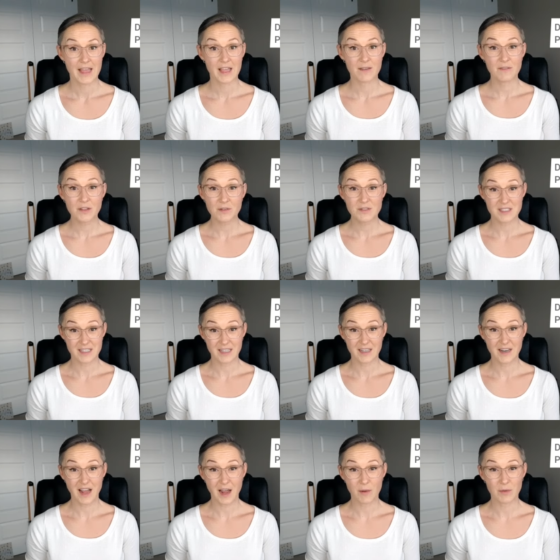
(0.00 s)
If you did,
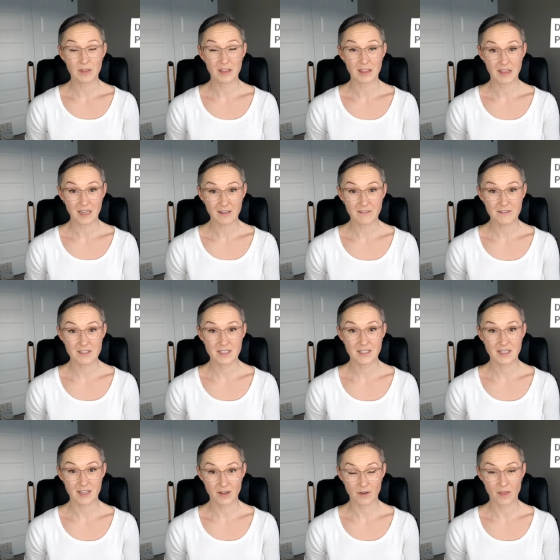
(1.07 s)
I would love to
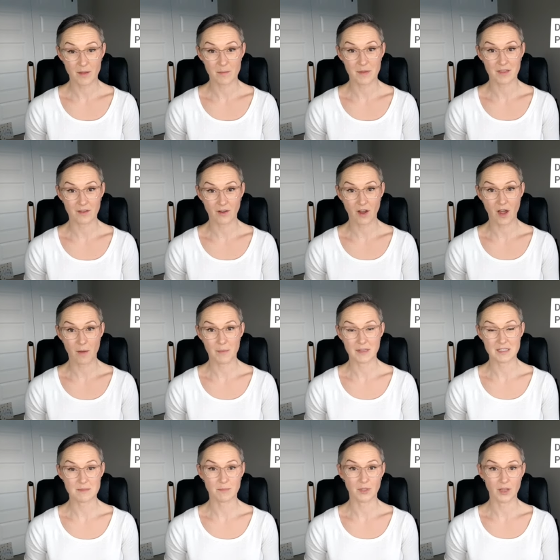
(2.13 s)
hear them in the
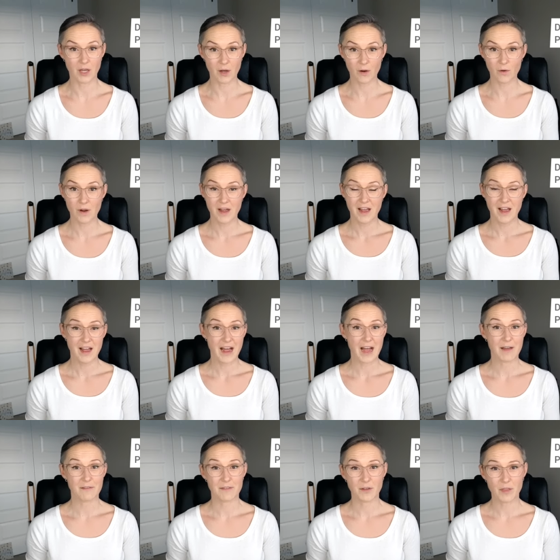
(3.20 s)
comments below. I
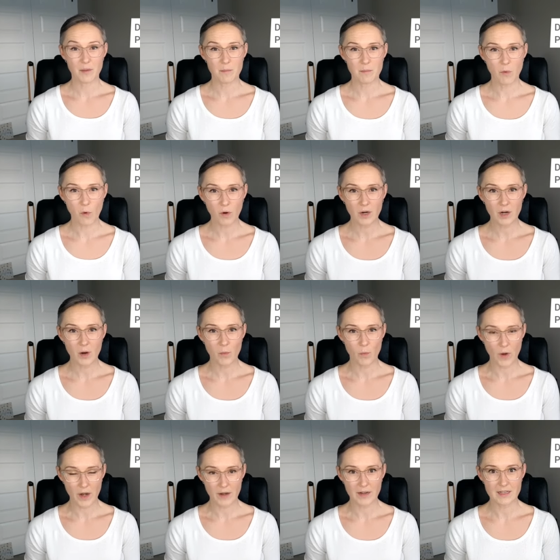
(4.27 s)
feel the more
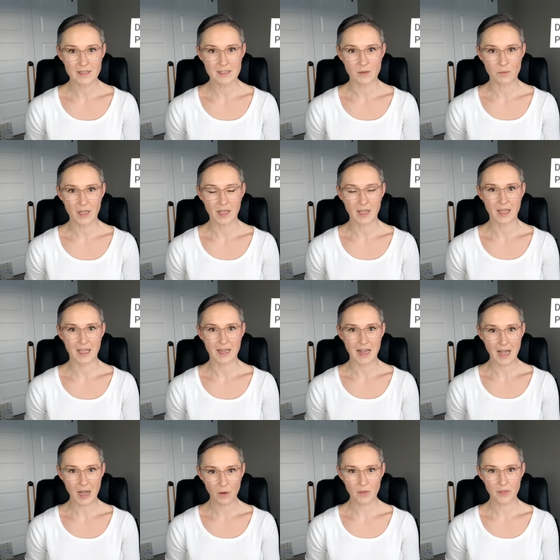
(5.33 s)
awareness that we can get
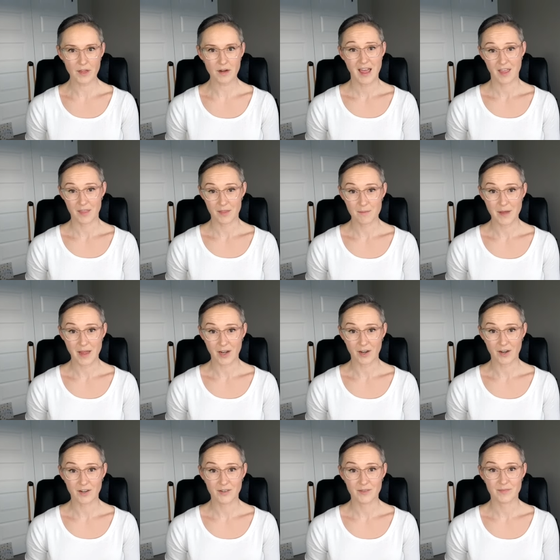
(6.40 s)
out, the
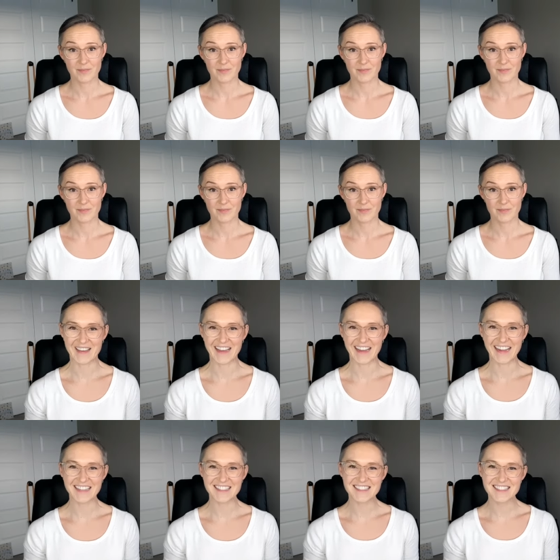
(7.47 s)
better.
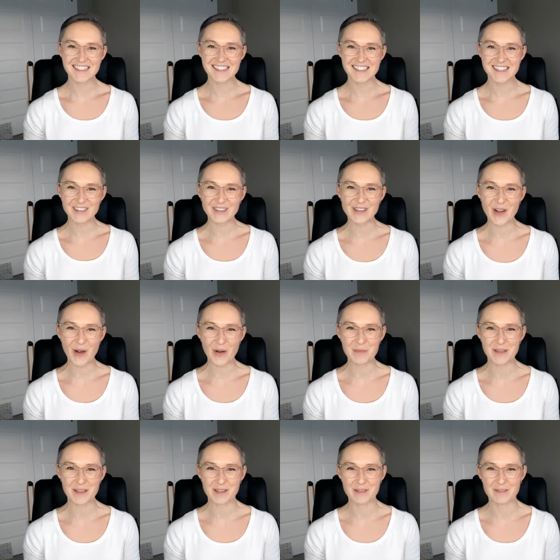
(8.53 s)
I sincerely hope
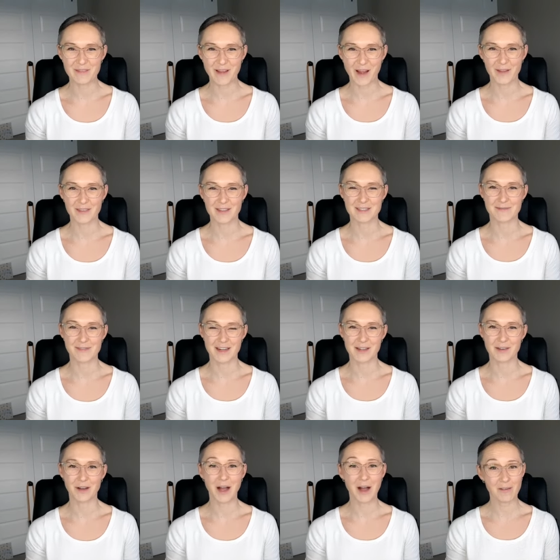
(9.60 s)
that you found this video
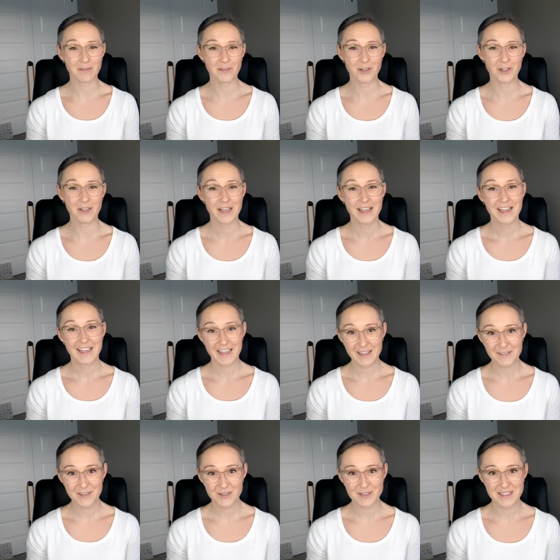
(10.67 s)
helpful.
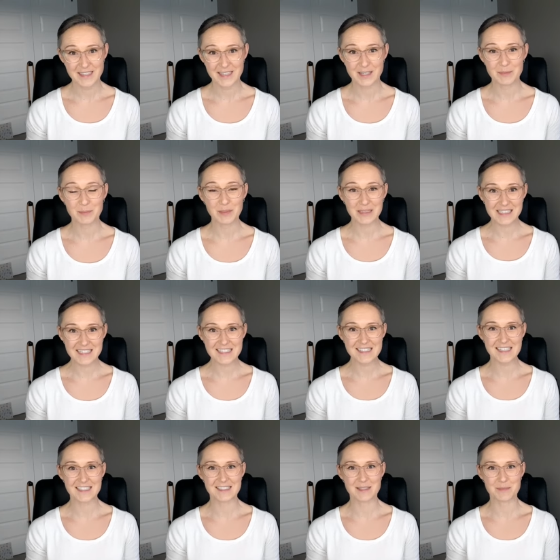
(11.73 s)
If you did, please
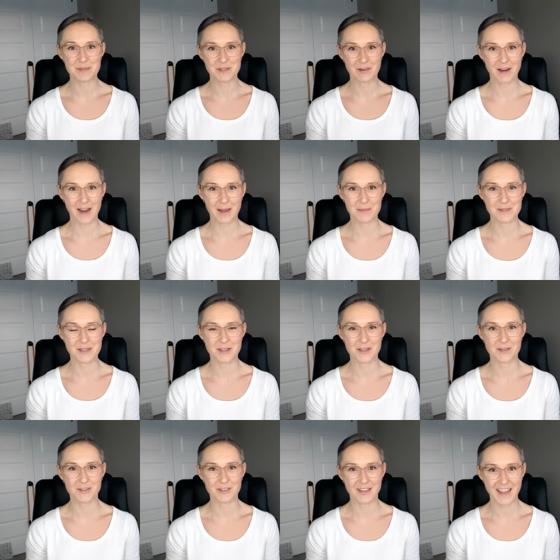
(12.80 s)
hit subscribe so that
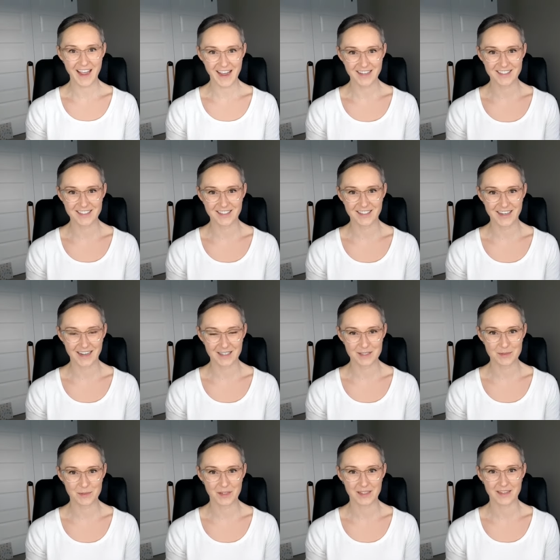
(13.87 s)
you can catch the next
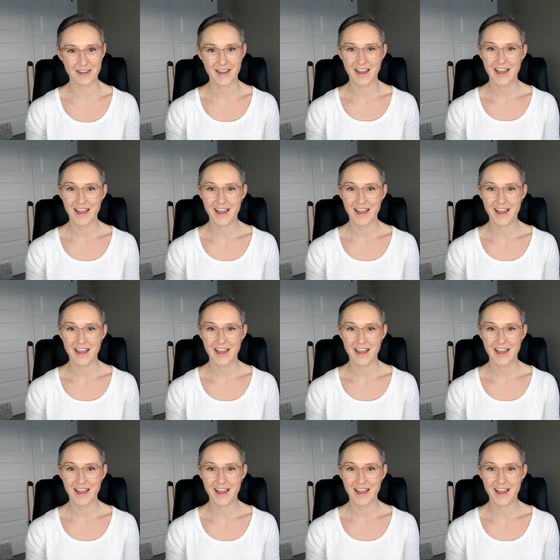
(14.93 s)
one.